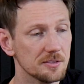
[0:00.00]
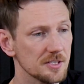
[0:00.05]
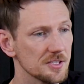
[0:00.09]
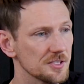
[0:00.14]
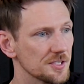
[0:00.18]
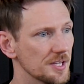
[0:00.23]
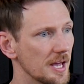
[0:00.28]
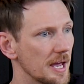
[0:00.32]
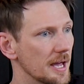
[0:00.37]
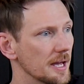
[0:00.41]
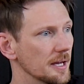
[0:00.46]
to
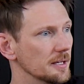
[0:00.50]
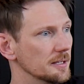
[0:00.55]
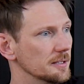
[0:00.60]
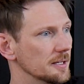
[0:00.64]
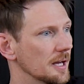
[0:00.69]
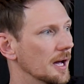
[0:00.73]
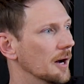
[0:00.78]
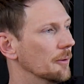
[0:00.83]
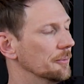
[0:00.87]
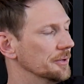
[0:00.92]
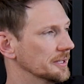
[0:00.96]
say,
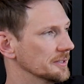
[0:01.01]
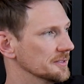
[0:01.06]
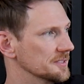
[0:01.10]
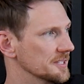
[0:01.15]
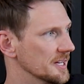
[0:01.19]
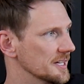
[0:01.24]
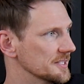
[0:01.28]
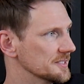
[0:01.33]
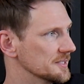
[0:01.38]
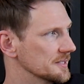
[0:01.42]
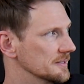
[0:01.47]
yeah, we can
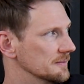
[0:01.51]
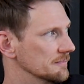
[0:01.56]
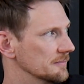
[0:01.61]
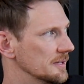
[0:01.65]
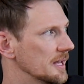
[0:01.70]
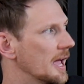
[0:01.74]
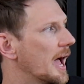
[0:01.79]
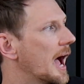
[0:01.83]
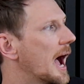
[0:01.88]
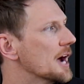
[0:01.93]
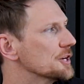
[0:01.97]
test
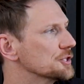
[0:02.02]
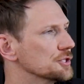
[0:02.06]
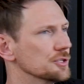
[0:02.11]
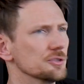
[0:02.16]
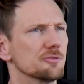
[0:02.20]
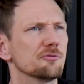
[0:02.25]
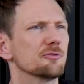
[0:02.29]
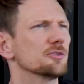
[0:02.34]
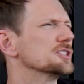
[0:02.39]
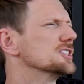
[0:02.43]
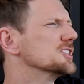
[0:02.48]
the ashes for